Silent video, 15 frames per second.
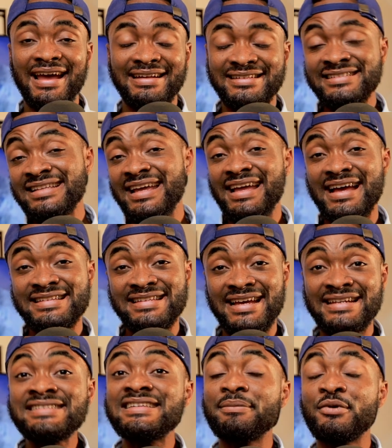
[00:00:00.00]
Just like I
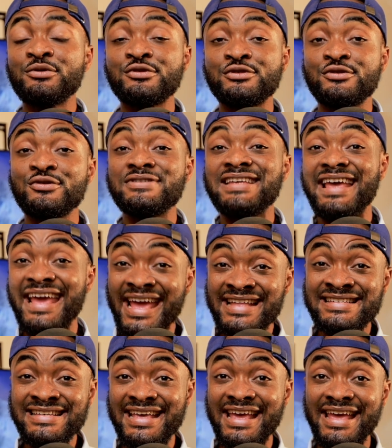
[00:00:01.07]
said, it's able to shoot
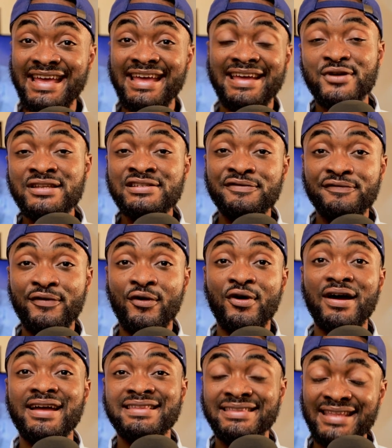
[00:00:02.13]
8K
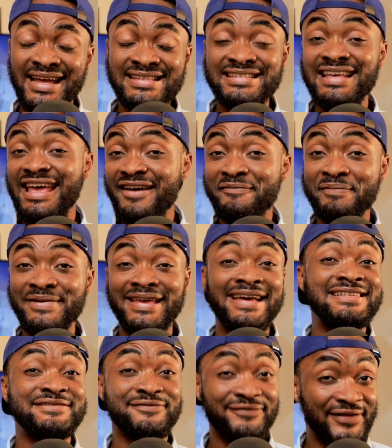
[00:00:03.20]
24 and 30
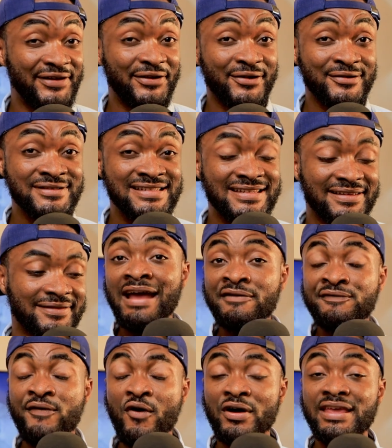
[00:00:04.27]
FPS videos and
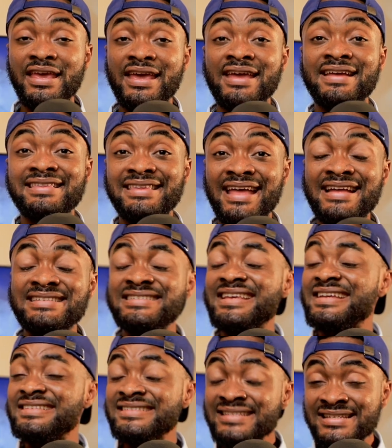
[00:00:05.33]
4K
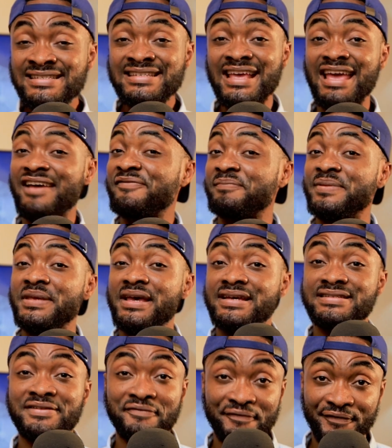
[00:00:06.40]
30 and 60
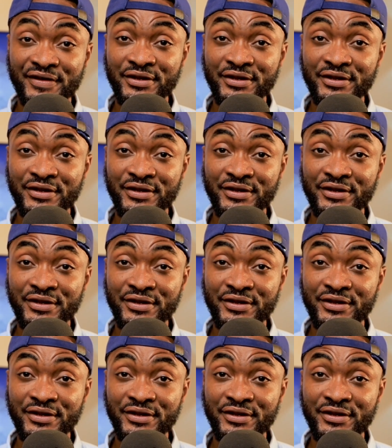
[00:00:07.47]
FPS